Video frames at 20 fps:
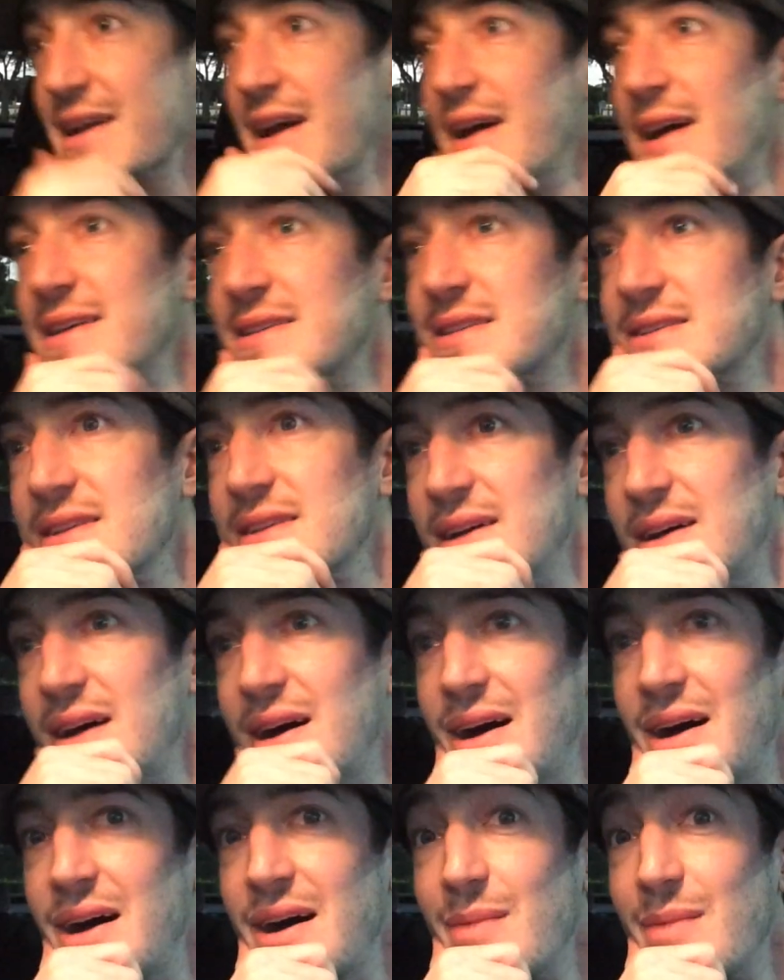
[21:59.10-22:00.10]
guys,
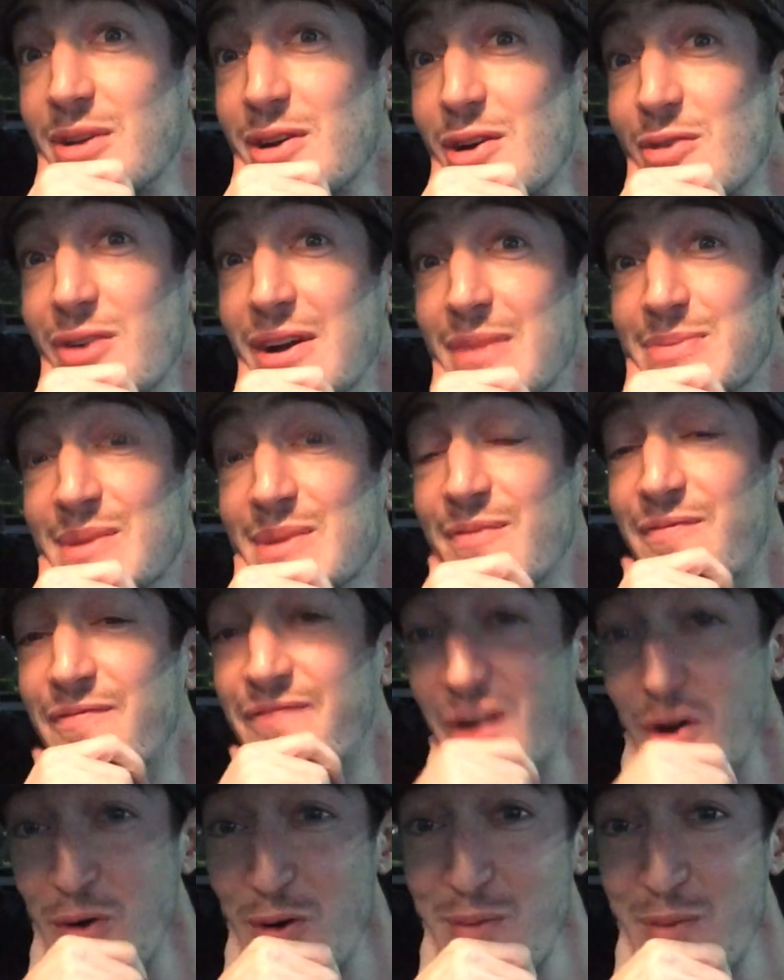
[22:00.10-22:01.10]
I'm gonna go grab some
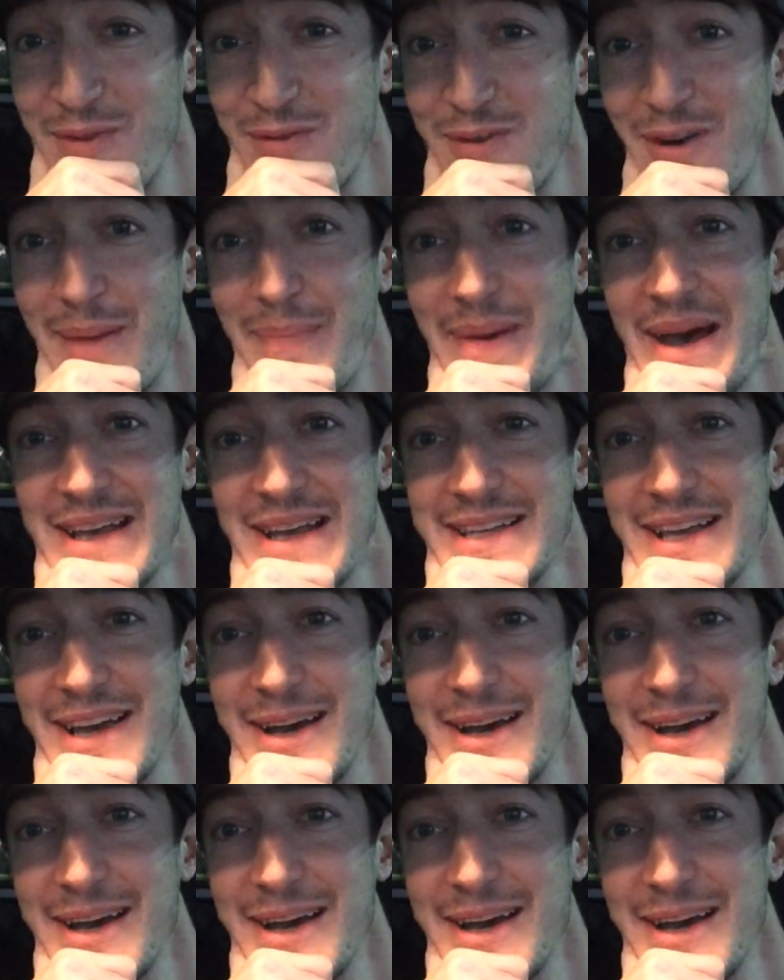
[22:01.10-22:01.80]
food before I pass